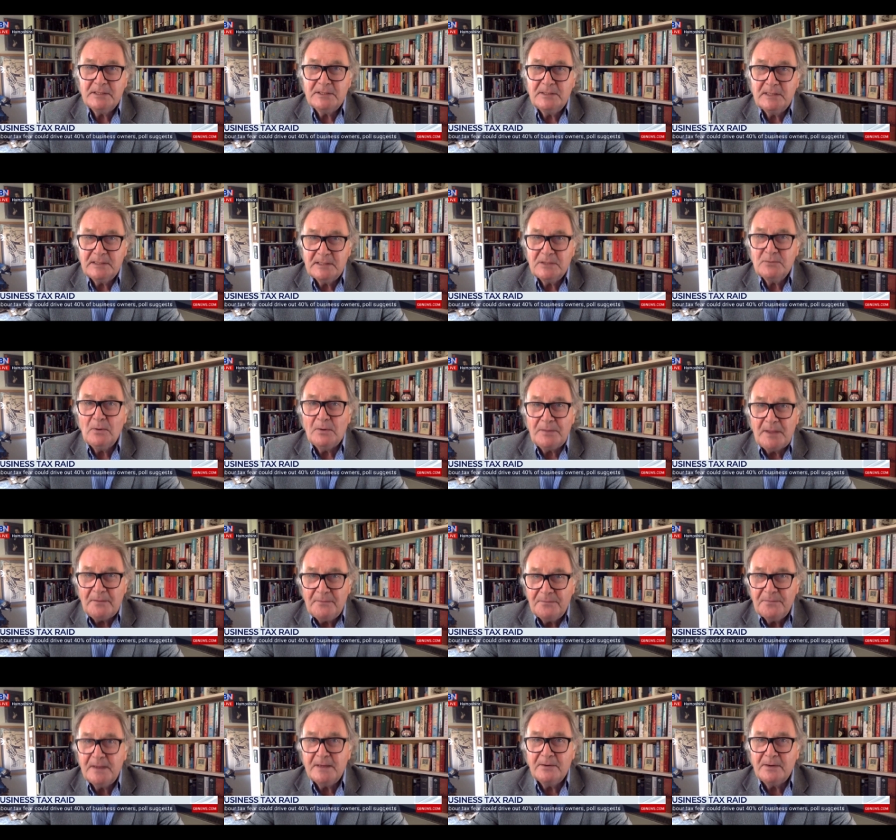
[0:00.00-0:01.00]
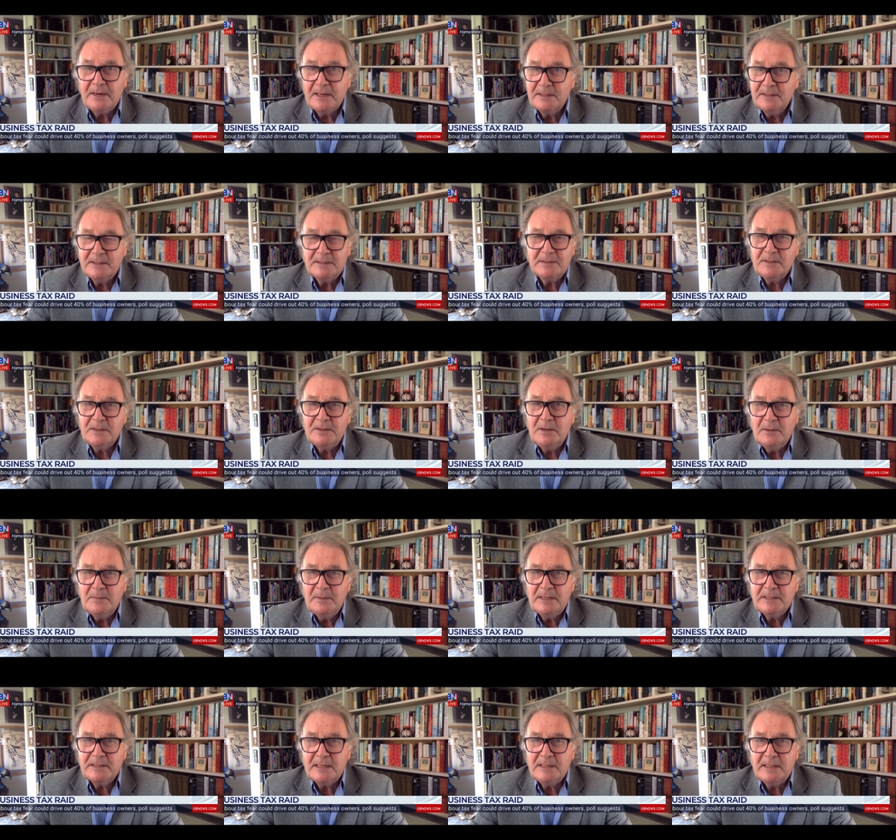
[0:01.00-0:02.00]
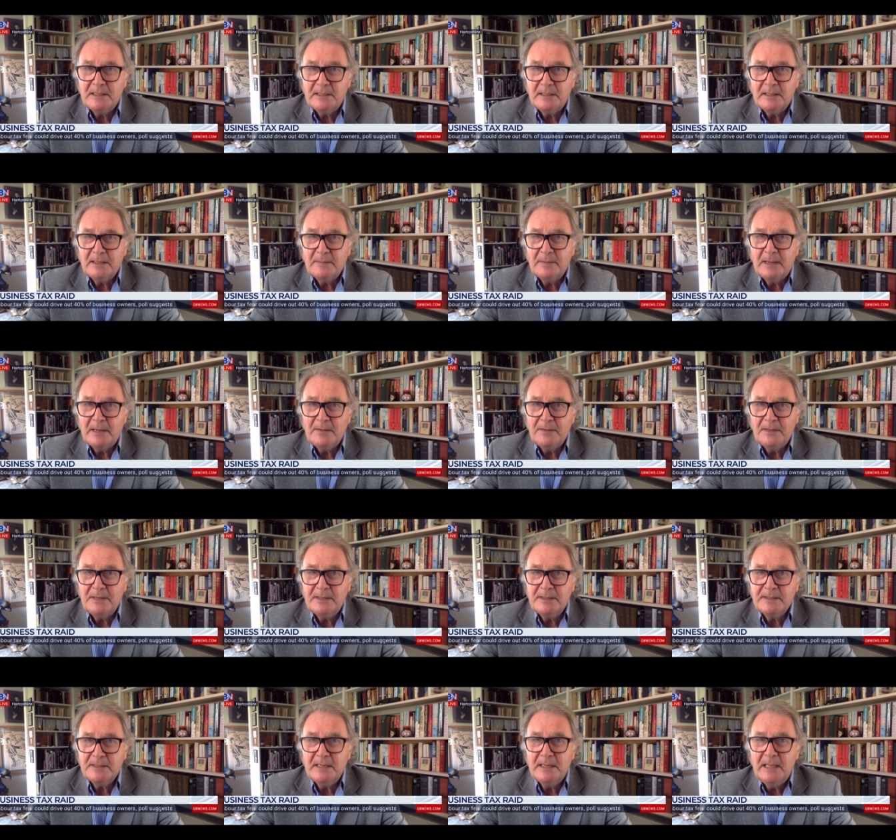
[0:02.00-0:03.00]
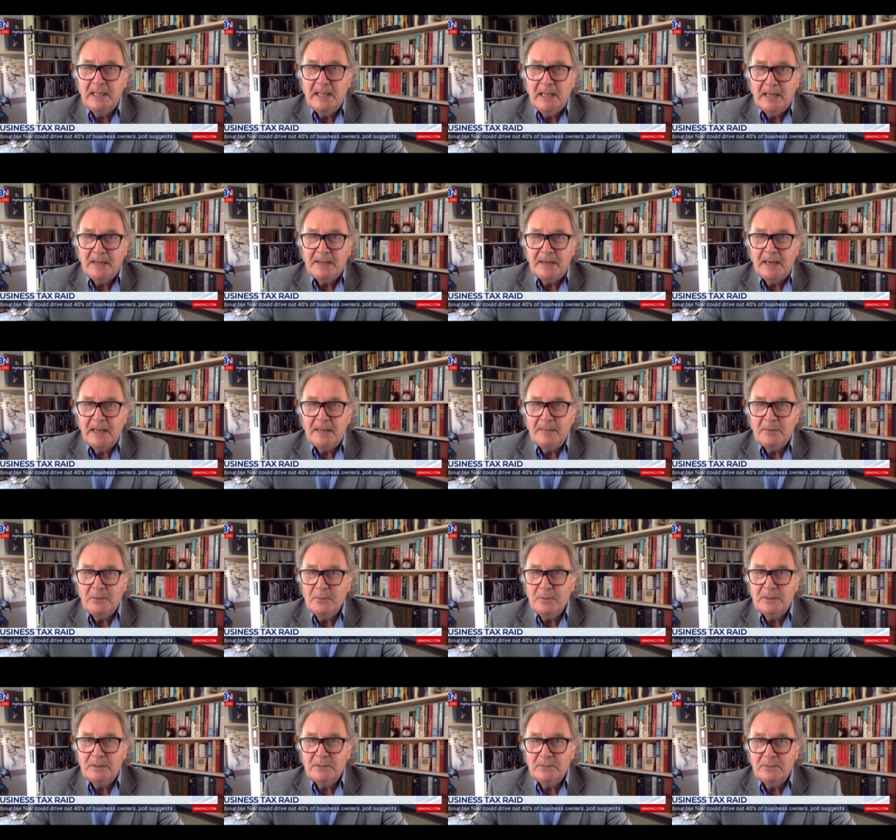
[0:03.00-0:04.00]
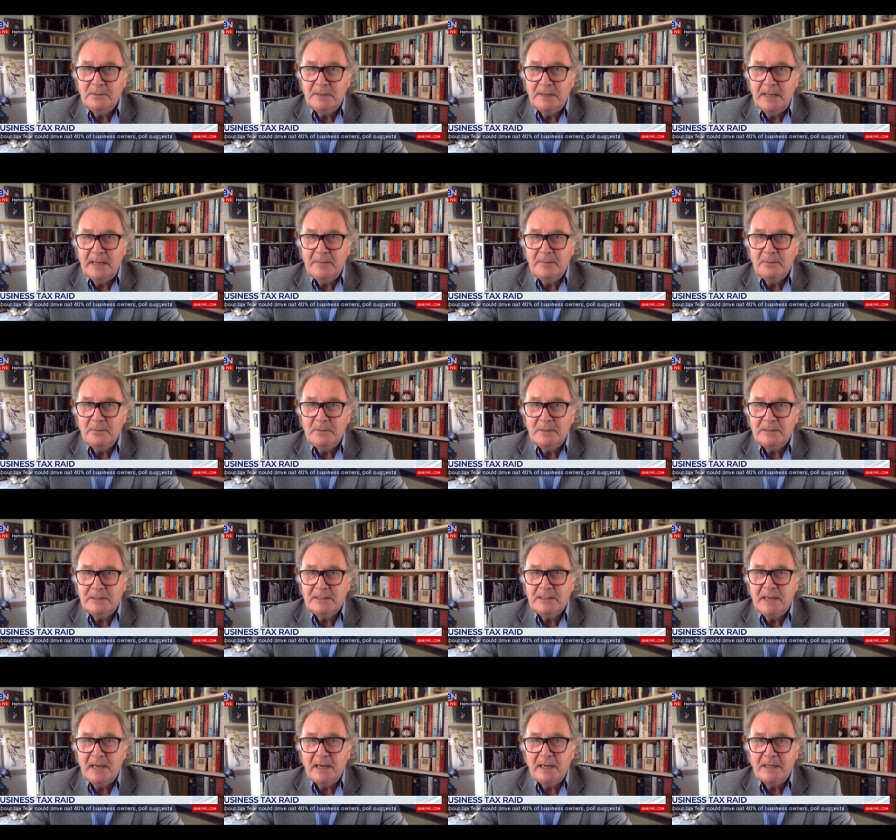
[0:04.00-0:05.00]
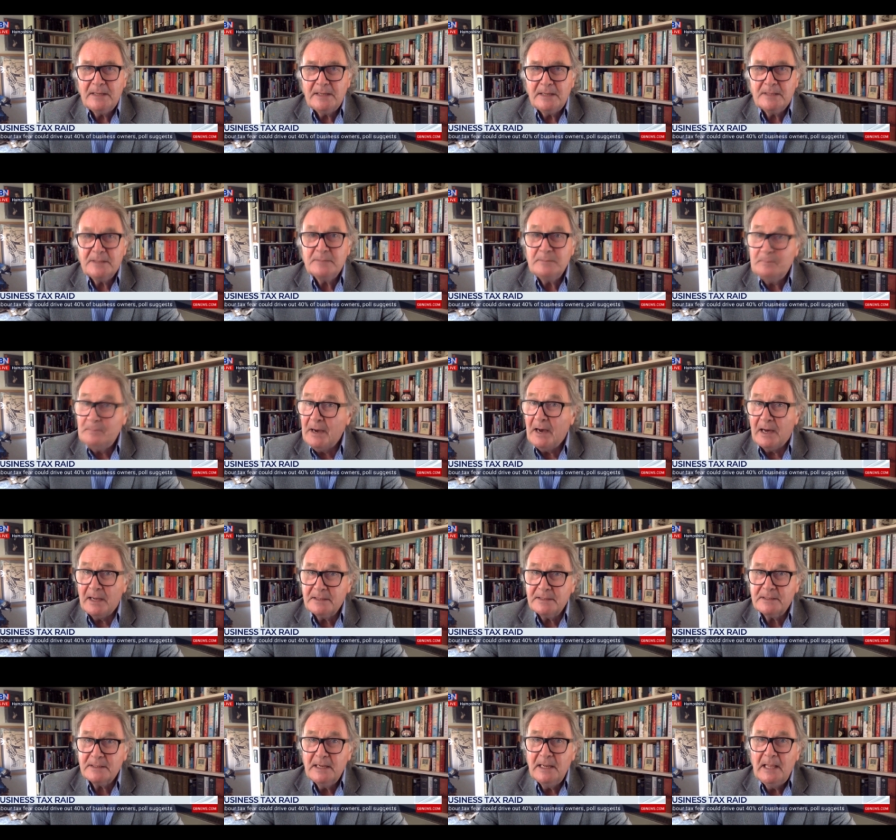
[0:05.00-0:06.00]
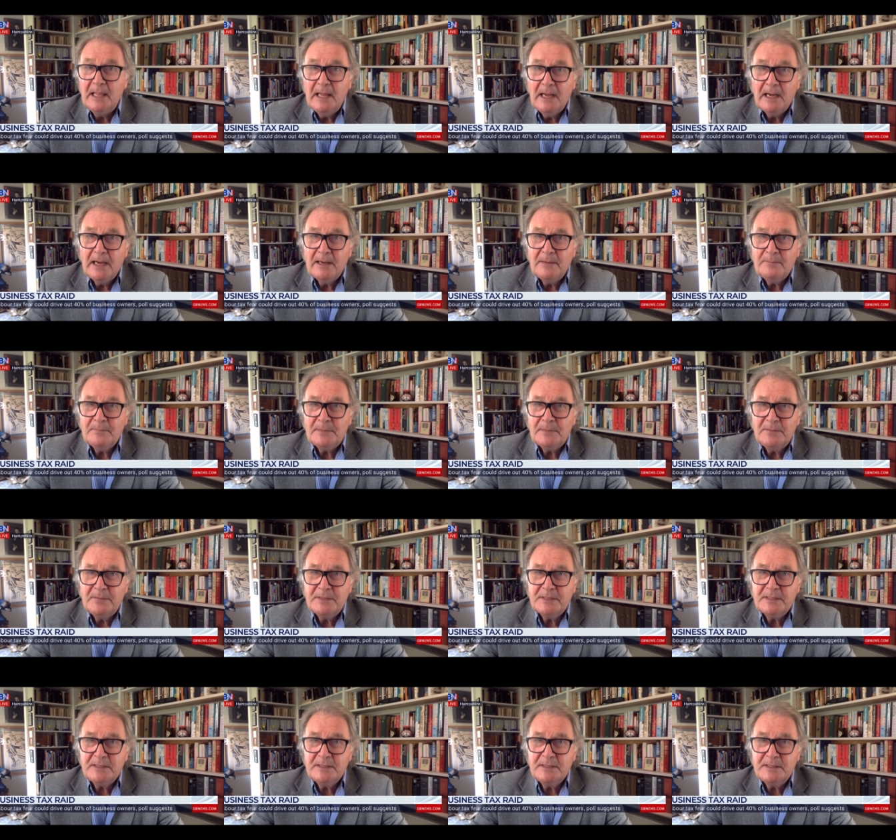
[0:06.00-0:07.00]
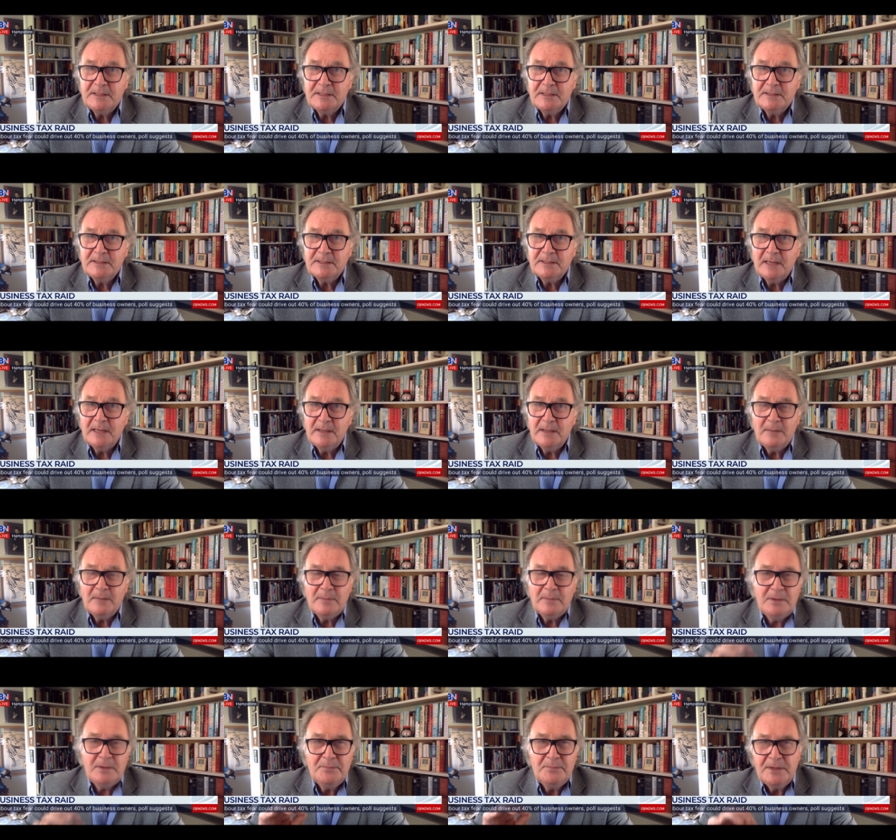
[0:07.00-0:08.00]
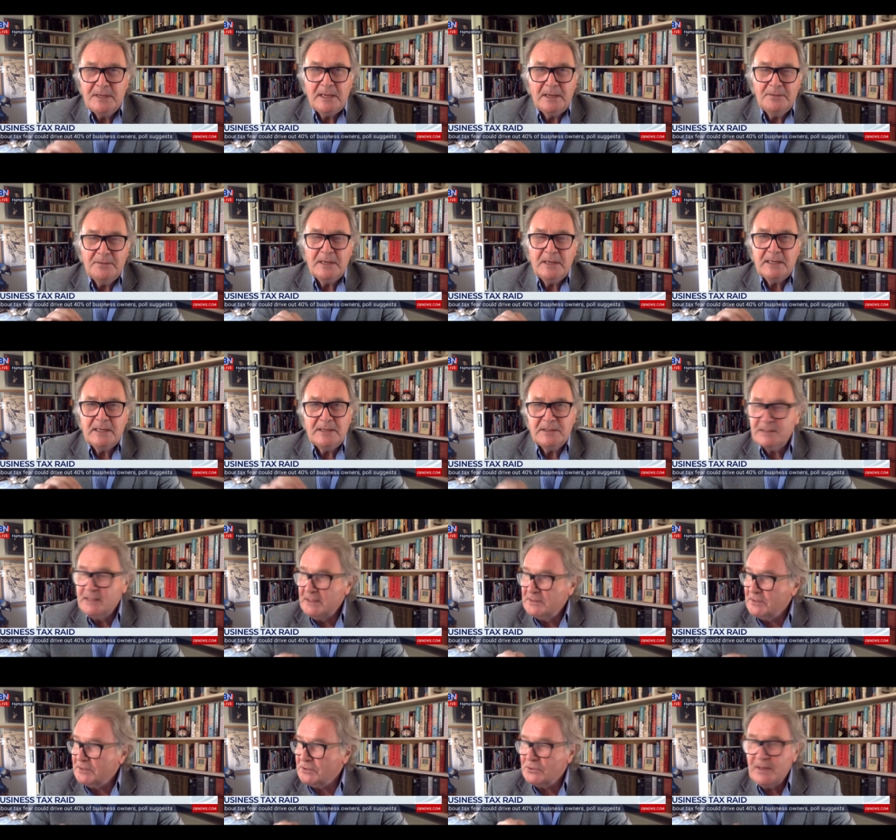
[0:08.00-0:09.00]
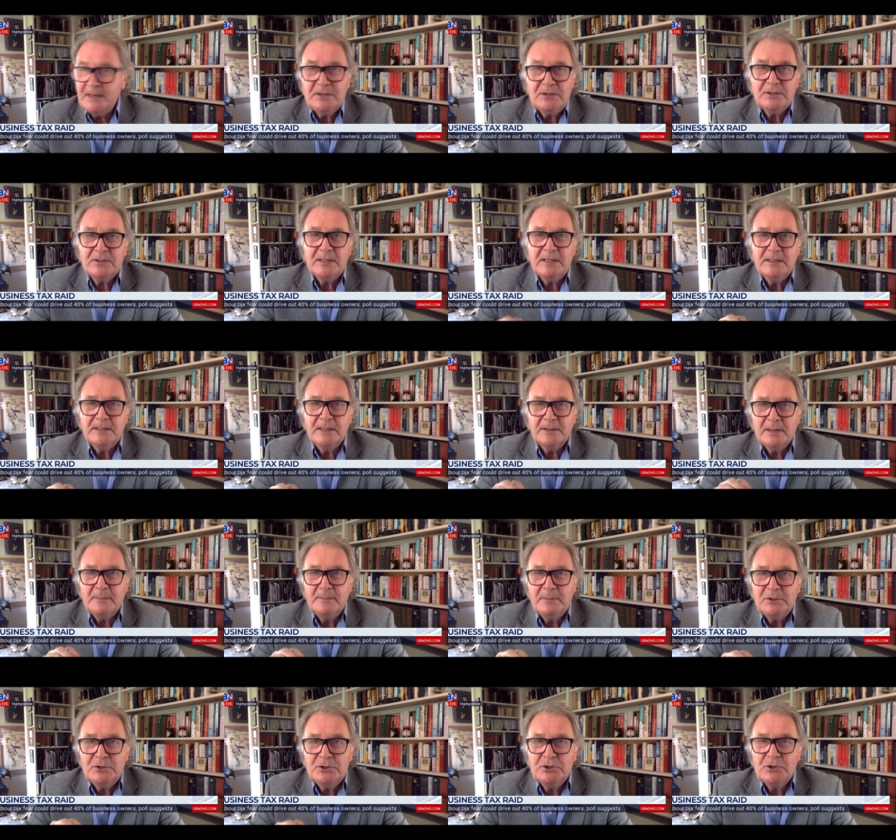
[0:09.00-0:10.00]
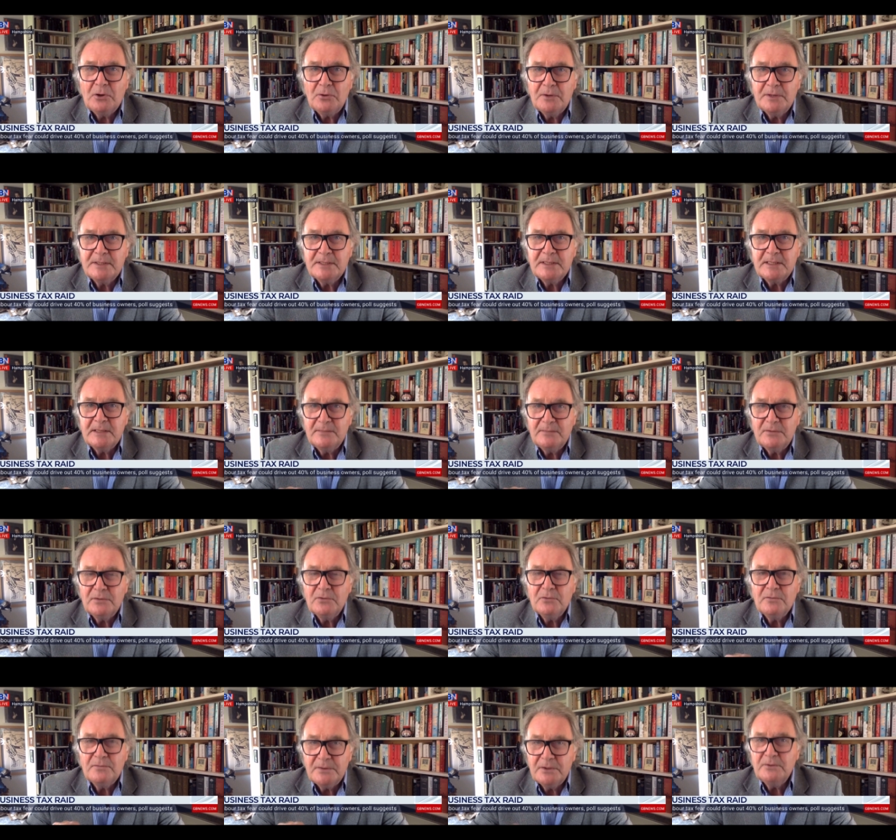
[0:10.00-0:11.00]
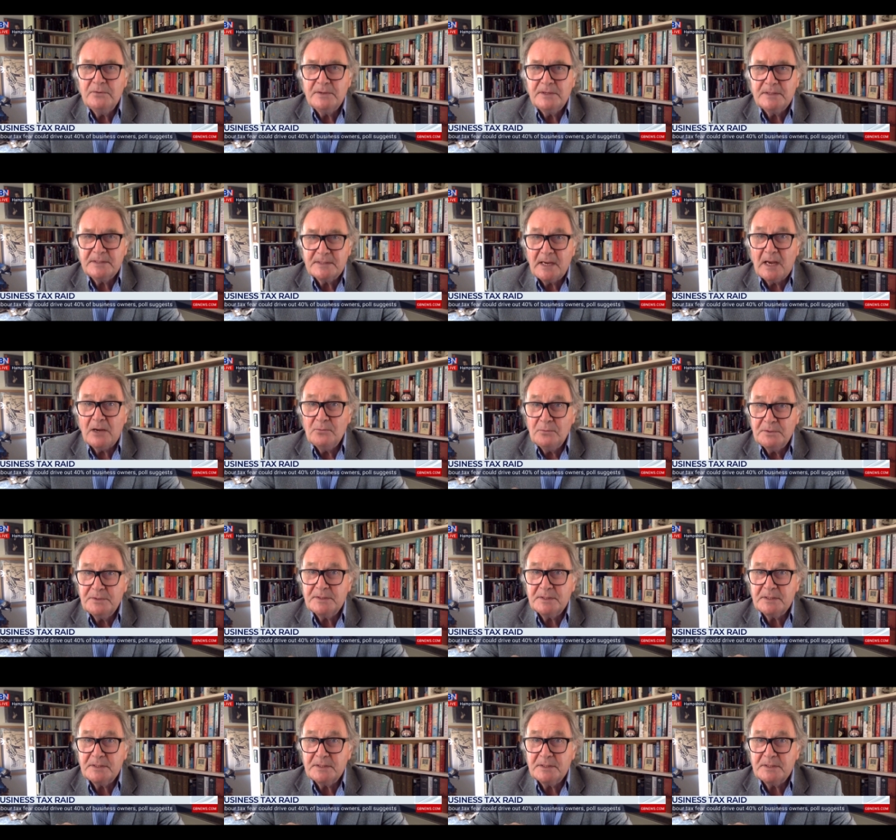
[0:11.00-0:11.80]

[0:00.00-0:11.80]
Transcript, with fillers: The reasoning basically goes I don't want to pay this tax. No reasonable person would want to pay this tax, so why should I? It also comes down to the idea that no one actually trusts the government to do anything useful.